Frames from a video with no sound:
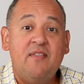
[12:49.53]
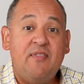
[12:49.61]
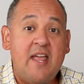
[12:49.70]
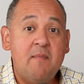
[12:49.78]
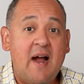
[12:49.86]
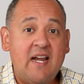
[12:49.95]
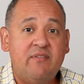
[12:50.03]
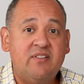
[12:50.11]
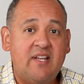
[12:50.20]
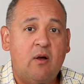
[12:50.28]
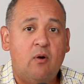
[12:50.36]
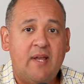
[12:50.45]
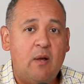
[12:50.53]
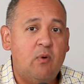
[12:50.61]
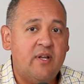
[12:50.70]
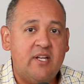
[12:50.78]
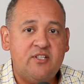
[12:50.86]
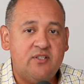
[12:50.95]
They might even say, okay,
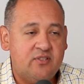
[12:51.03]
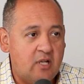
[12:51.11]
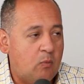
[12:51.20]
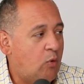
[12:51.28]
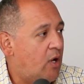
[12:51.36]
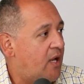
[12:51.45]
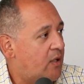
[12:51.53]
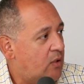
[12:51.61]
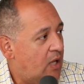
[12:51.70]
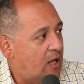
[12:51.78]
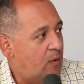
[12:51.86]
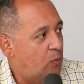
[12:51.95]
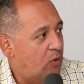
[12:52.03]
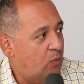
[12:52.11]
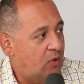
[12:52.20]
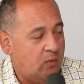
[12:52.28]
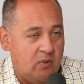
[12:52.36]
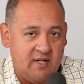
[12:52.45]
we'll get you someone,
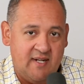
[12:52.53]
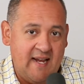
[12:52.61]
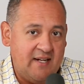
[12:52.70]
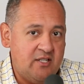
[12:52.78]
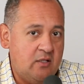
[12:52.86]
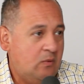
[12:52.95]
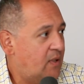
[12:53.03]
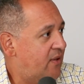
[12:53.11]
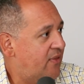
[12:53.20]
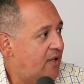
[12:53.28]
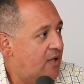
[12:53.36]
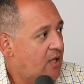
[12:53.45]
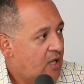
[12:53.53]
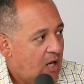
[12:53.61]
we'll connect you with a